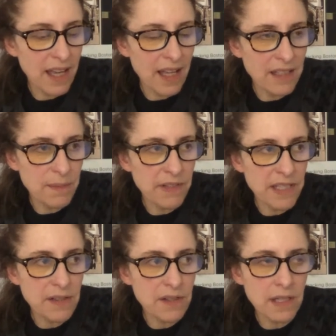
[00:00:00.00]
and to
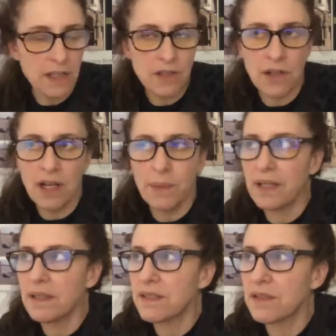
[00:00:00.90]
professors at
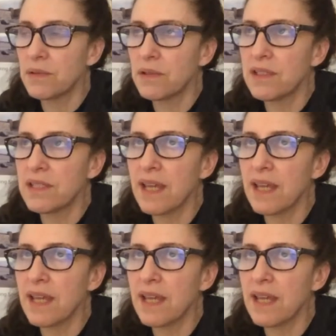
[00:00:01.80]
trauma schools